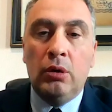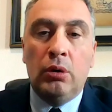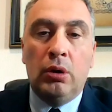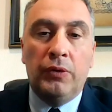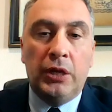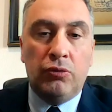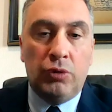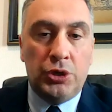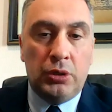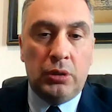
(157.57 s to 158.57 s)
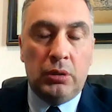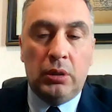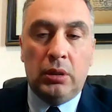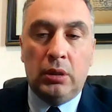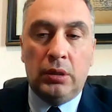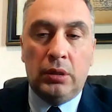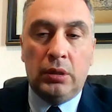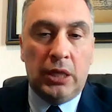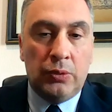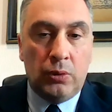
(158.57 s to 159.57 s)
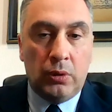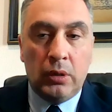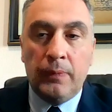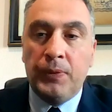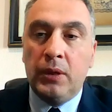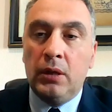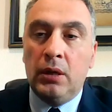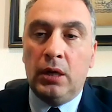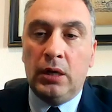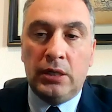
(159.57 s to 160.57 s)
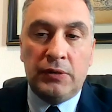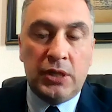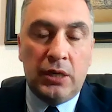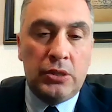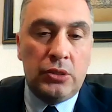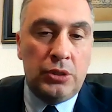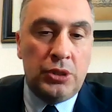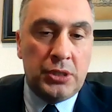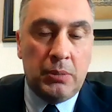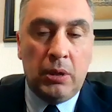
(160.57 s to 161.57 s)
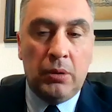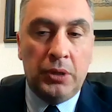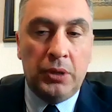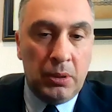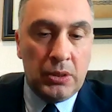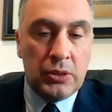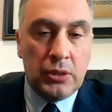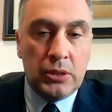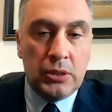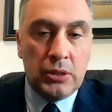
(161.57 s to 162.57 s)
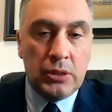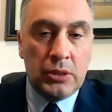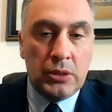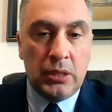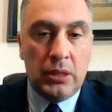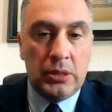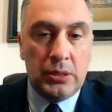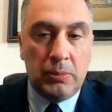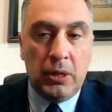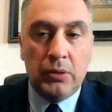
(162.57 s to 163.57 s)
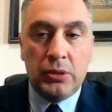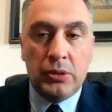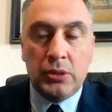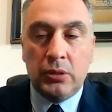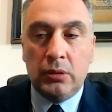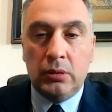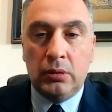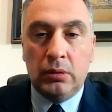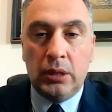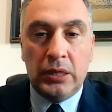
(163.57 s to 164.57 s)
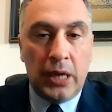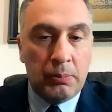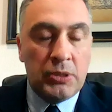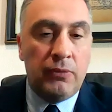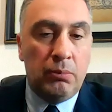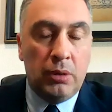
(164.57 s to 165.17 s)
of that regional network. And as I've said, it's not just about the businesses, but it's about attempts from both